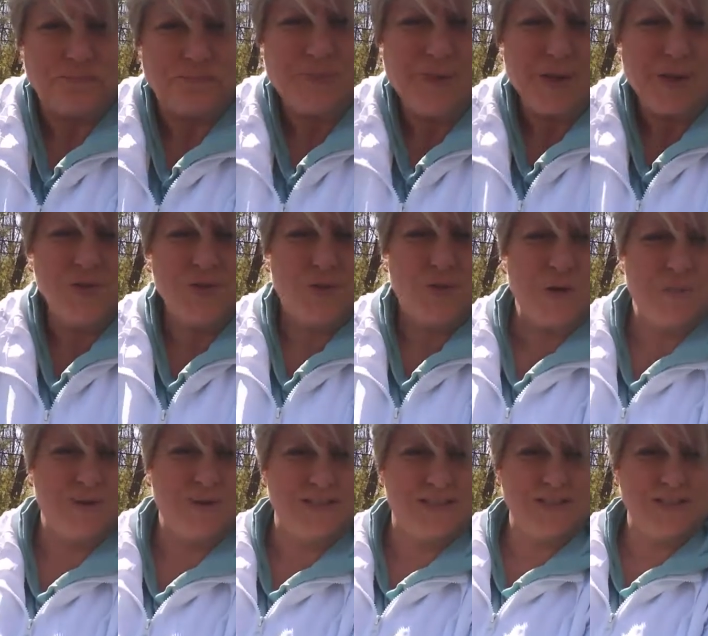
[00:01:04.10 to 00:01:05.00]
So our
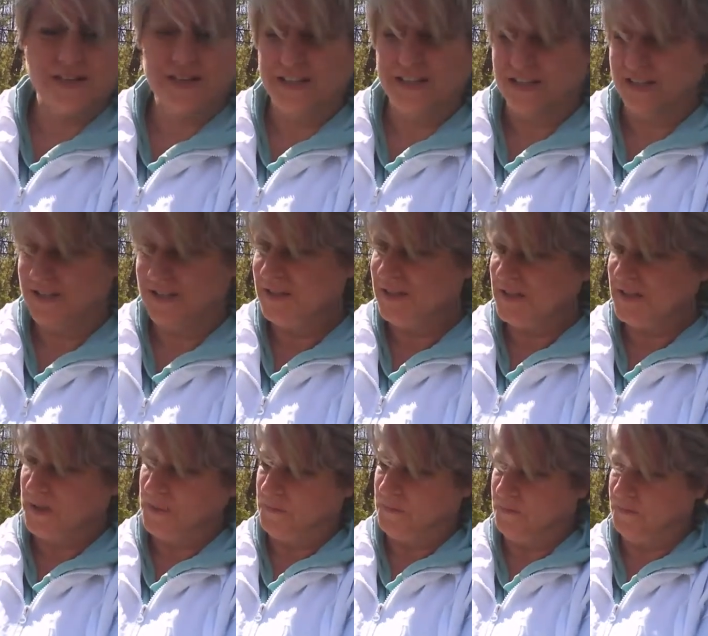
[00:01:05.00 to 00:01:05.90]

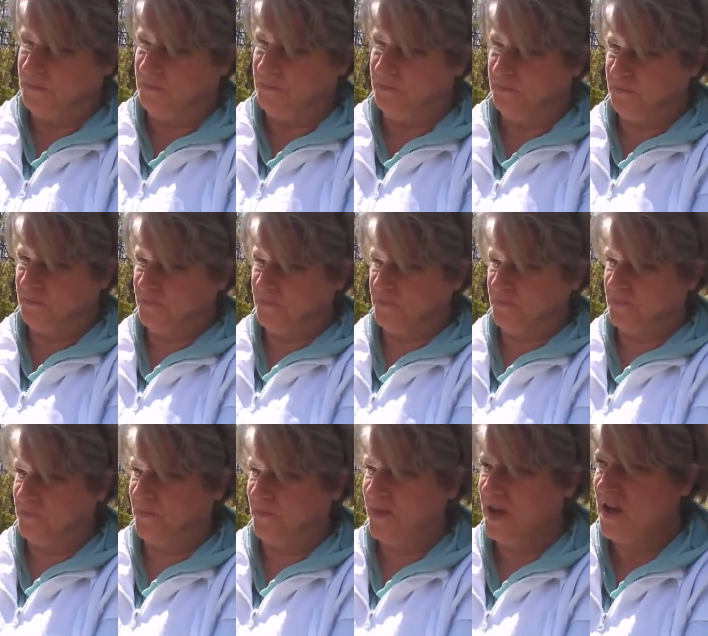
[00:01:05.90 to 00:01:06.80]
materials
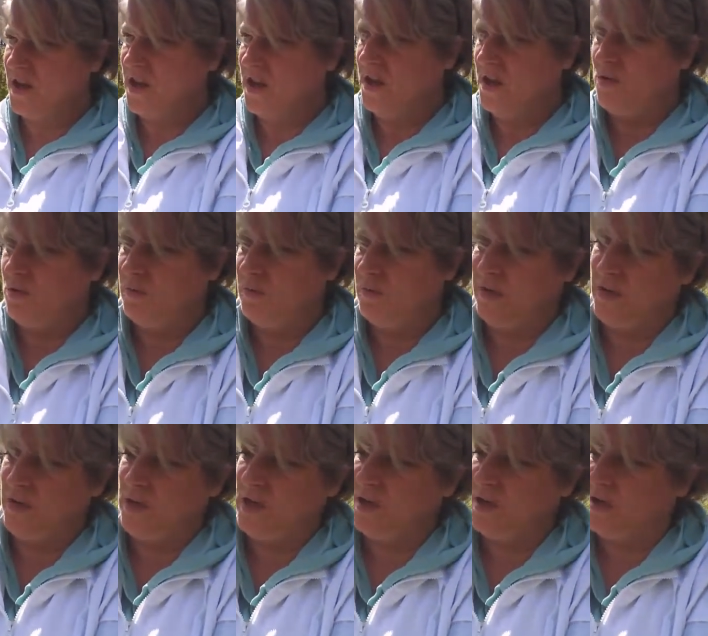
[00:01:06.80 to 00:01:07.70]
will
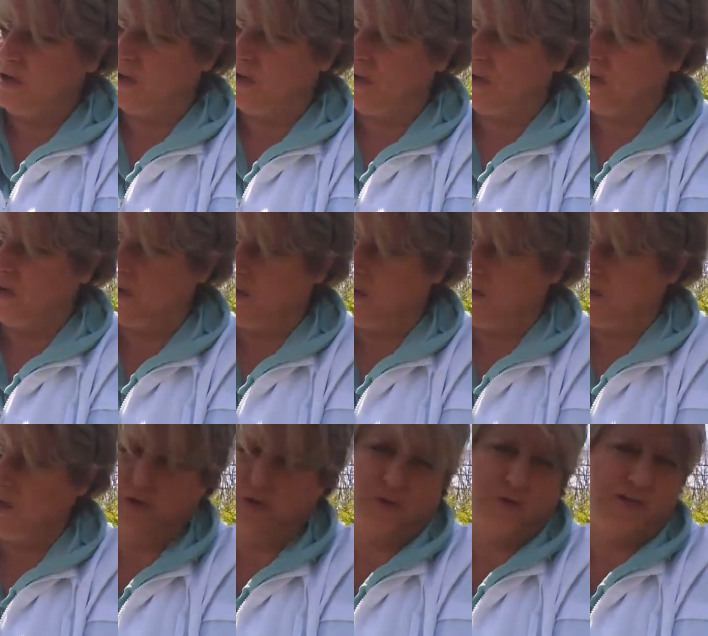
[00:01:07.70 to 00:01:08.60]
be
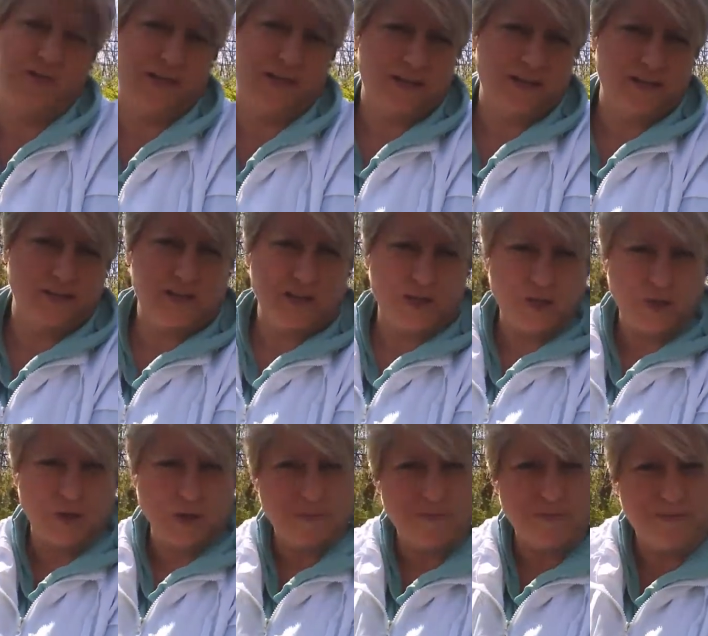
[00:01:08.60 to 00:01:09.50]
using
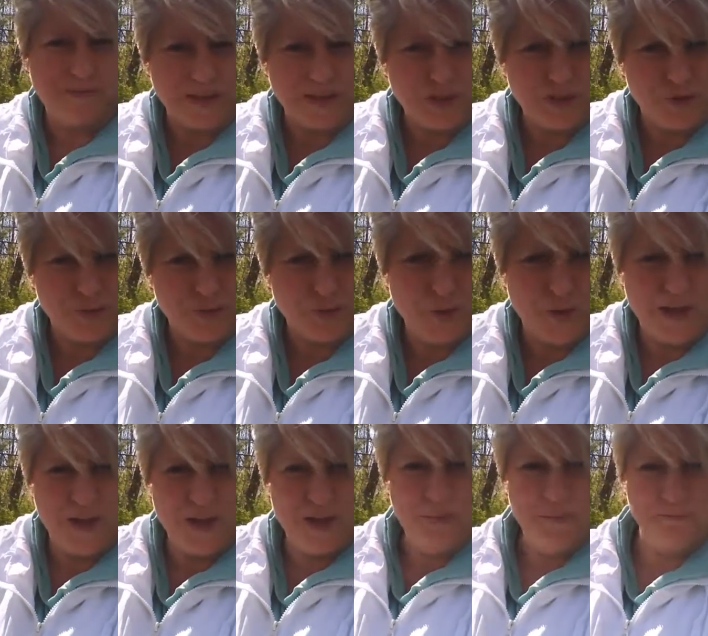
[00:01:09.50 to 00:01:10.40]
some vegetable oil.